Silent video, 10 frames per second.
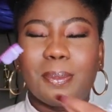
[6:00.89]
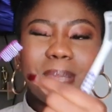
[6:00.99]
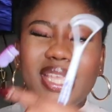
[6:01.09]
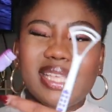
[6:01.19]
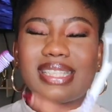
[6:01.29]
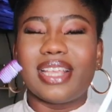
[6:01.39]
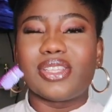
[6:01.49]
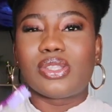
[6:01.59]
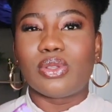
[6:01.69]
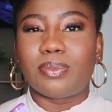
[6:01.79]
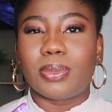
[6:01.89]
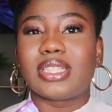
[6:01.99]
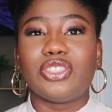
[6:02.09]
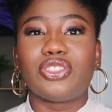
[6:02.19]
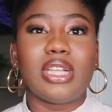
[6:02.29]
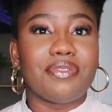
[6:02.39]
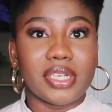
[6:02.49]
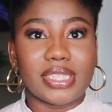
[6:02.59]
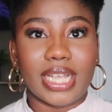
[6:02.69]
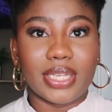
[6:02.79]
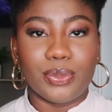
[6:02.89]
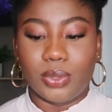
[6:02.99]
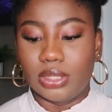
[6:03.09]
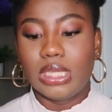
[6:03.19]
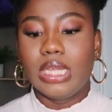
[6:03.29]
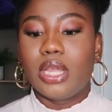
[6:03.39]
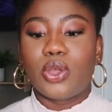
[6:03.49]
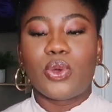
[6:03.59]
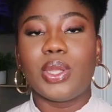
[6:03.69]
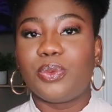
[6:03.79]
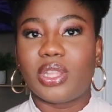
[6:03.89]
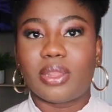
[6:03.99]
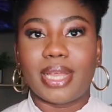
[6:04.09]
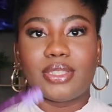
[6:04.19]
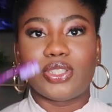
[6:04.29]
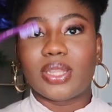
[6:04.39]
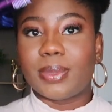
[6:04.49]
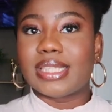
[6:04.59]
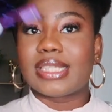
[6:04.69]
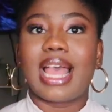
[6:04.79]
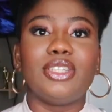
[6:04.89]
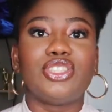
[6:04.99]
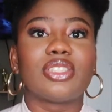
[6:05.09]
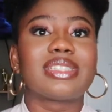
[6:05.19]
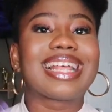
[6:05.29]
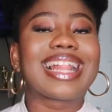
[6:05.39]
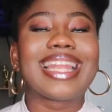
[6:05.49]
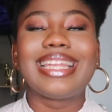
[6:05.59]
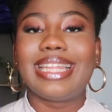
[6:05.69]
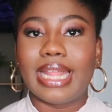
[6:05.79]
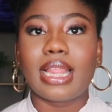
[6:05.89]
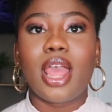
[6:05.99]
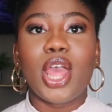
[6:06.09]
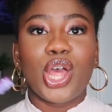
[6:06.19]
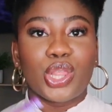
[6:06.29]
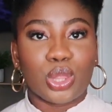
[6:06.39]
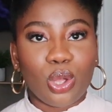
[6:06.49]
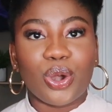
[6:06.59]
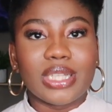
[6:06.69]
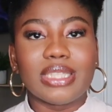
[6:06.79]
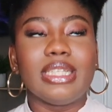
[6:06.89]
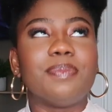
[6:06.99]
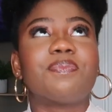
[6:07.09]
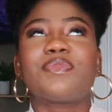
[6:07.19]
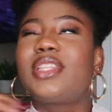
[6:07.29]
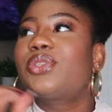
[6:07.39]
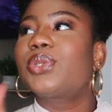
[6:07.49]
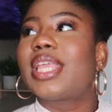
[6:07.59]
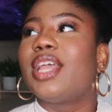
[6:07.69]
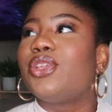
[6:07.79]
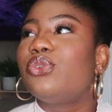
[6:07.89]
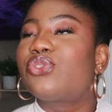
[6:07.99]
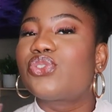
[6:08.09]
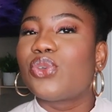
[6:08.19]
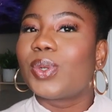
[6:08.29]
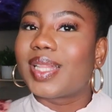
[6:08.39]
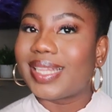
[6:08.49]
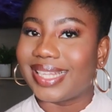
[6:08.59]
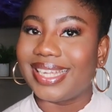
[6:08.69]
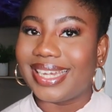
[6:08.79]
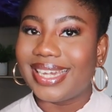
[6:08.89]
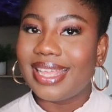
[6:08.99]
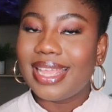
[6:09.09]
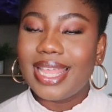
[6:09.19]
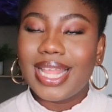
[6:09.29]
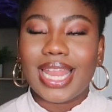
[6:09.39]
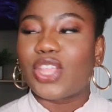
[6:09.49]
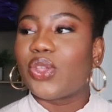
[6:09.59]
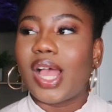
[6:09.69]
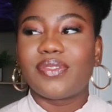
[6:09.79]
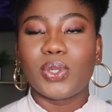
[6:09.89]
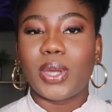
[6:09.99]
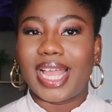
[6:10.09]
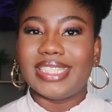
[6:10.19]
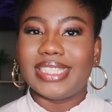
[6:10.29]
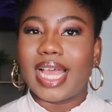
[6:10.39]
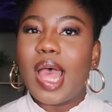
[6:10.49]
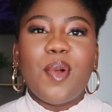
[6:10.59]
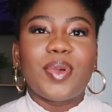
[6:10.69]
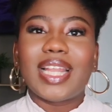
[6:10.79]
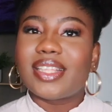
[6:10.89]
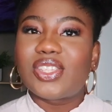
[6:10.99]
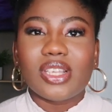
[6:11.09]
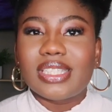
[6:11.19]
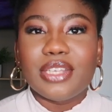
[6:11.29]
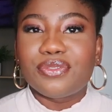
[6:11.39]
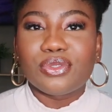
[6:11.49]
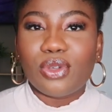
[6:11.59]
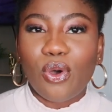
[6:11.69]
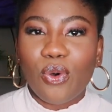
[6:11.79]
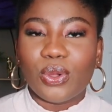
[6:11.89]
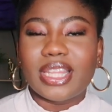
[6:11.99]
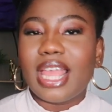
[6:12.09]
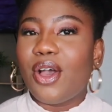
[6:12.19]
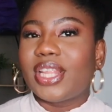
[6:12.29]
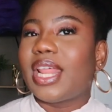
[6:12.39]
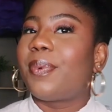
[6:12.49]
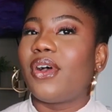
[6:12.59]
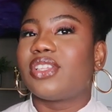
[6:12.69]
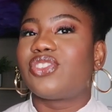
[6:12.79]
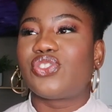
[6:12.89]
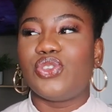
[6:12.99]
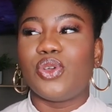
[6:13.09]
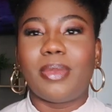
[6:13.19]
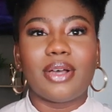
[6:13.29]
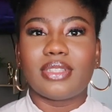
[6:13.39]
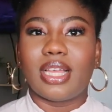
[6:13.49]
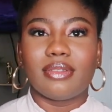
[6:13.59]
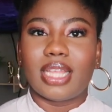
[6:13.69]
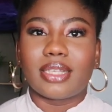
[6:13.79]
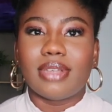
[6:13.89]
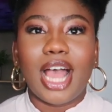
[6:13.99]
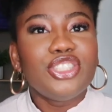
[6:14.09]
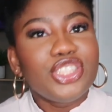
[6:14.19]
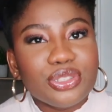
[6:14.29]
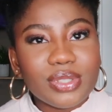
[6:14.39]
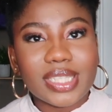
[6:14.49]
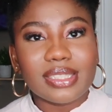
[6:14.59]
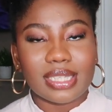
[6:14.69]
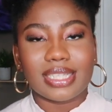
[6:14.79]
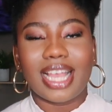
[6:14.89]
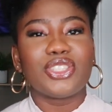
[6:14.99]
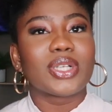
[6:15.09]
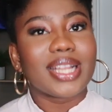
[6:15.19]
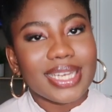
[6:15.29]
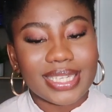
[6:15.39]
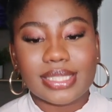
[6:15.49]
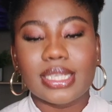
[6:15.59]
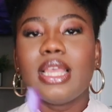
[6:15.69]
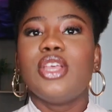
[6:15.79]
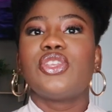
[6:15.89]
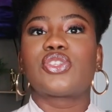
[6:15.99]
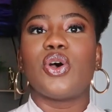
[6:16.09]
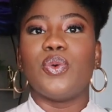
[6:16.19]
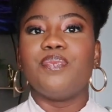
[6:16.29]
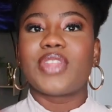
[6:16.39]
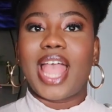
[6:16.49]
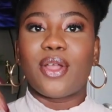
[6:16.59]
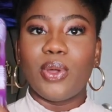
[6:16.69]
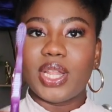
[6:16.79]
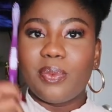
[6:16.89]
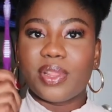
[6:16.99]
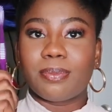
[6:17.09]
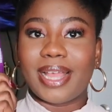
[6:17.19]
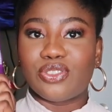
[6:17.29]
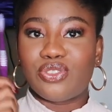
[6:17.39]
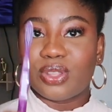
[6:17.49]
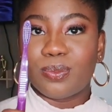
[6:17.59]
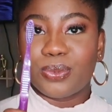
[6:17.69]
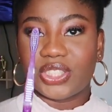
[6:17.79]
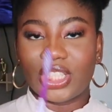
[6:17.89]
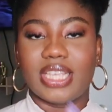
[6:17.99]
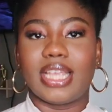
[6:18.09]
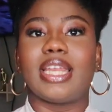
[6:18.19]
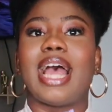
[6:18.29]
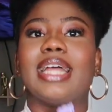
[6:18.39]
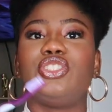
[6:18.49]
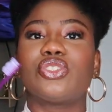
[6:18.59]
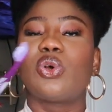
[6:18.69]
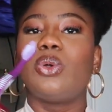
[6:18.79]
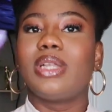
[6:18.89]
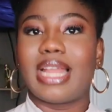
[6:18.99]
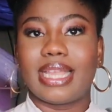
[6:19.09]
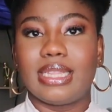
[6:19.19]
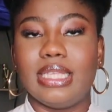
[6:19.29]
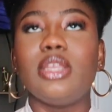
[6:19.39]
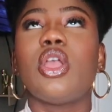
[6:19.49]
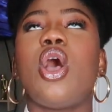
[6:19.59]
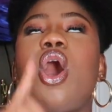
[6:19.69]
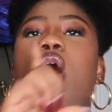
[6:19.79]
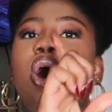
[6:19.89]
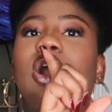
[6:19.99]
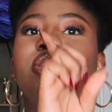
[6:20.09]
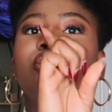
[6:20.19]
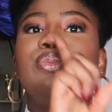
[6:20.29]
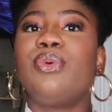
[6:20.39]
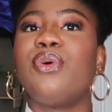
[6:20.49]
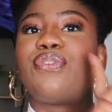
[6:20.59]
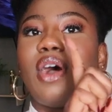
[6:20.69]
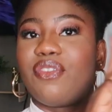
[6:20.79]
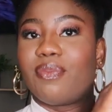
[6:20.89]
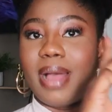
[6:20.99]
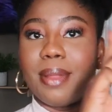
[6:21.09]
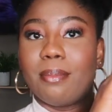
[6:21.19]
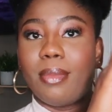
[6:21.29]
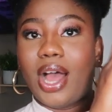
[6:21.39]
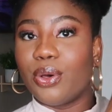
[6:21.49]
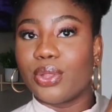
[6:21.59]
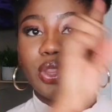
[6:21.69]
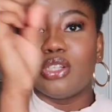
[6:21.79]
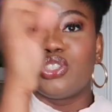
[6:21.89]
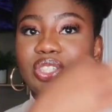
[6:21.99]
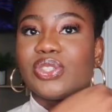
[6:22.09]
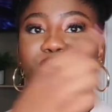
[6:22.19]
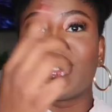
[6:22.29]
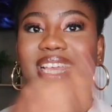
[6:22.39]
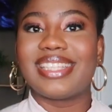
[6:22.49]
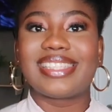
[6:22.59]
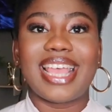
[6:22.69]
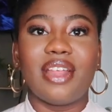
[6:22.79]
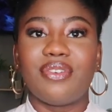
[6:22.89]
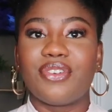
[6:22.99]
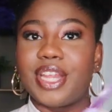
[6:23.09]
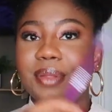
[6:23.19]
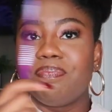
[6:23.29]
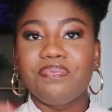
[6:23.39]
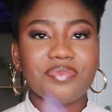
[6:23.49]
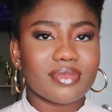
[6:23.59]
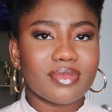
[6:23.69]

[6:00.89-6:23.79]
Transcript: pea-sized toothpaste, literally a very tiny one, going with my toothpaste and just clean thoroughly. This will get you so clean. Like, you have no idea. But that's not even all. There are other parts to your mouth that, like, how do you rinse it? How do you clean it? So, I go in with my toothbrush again and just go lightly on the roof of my mouth just to get every,